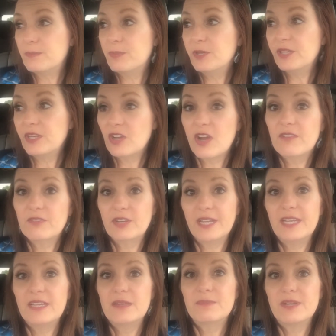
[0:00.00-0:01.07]
put an offer
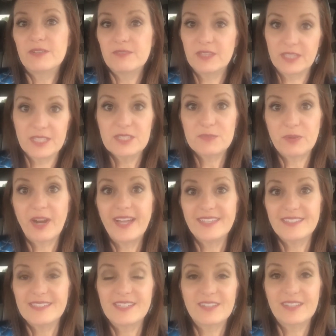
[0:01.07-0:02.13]
in above the list
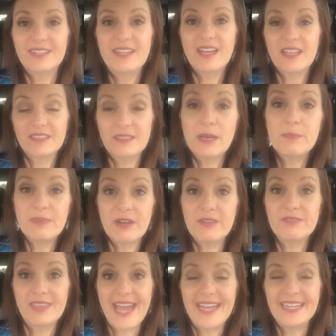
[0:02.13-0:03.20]
price
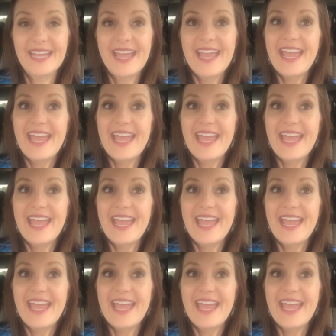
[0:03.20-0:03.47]
above that.